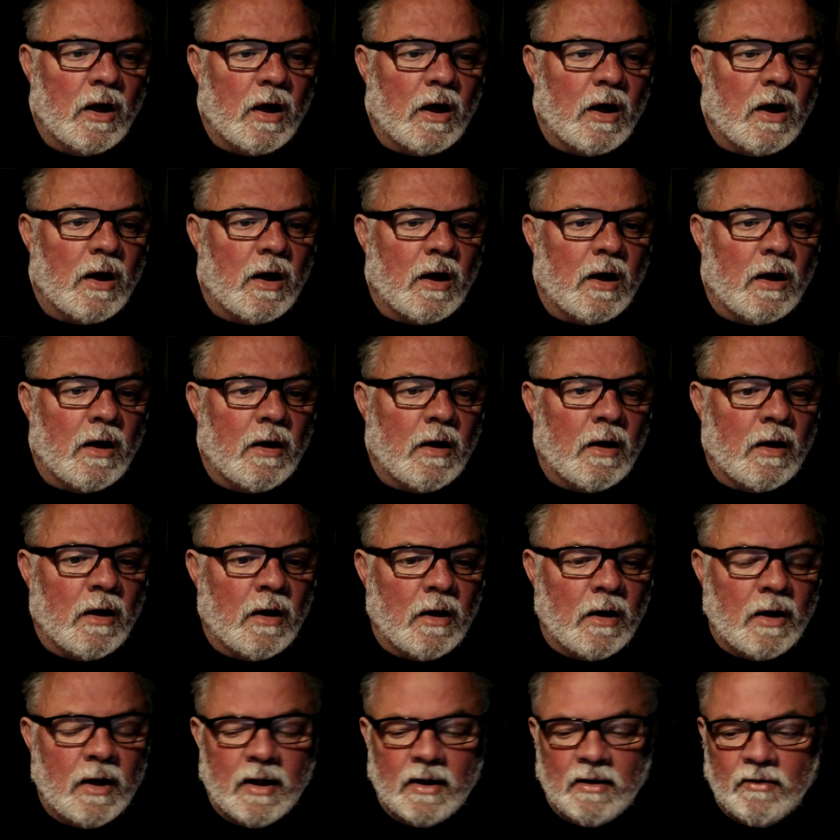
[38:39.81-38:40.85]

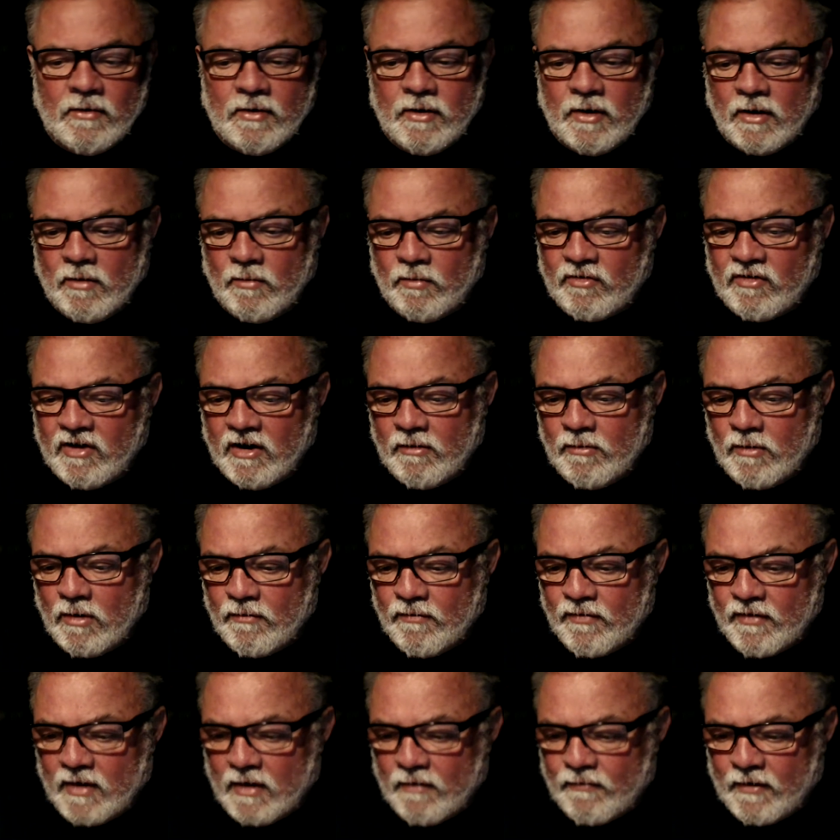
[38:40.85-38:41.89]
and we'll see you over
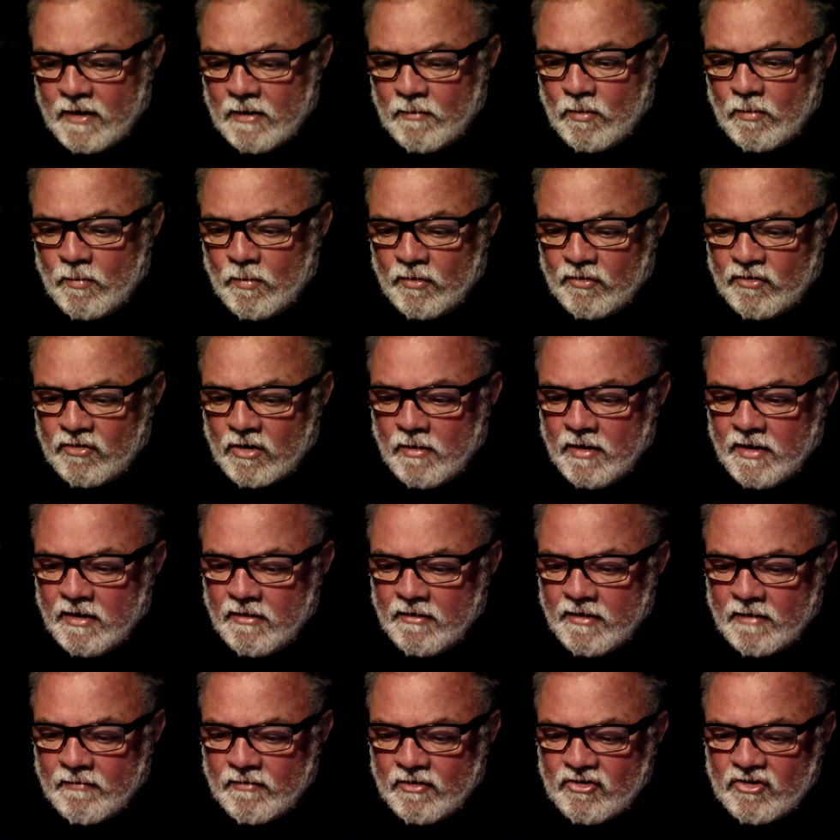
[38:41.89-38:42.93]
there if anyone wants to go in there
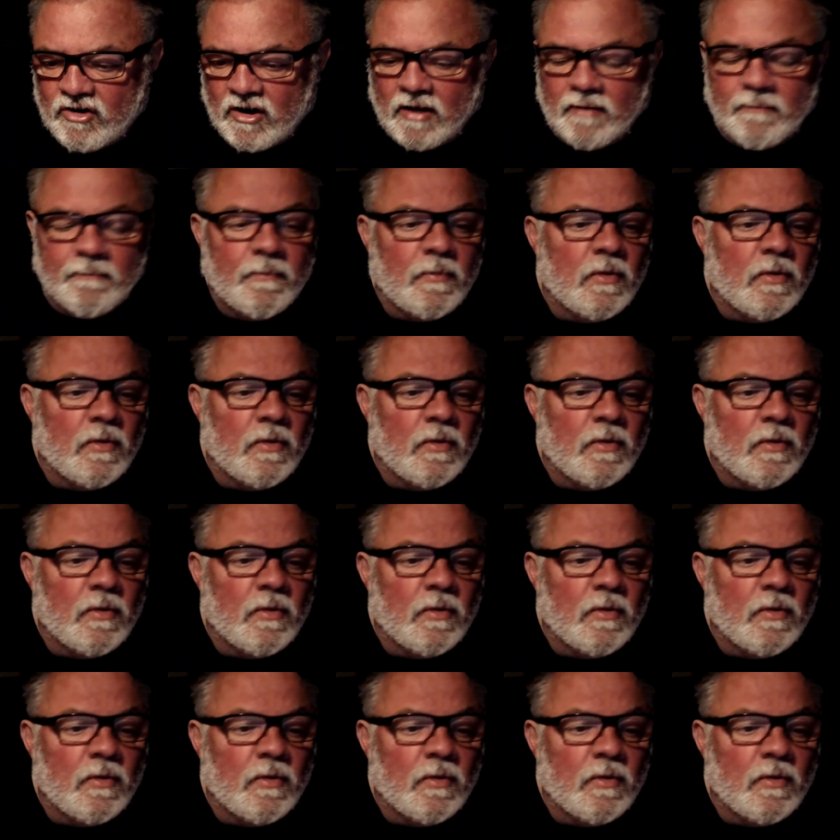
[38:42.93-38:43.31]
and have a chat.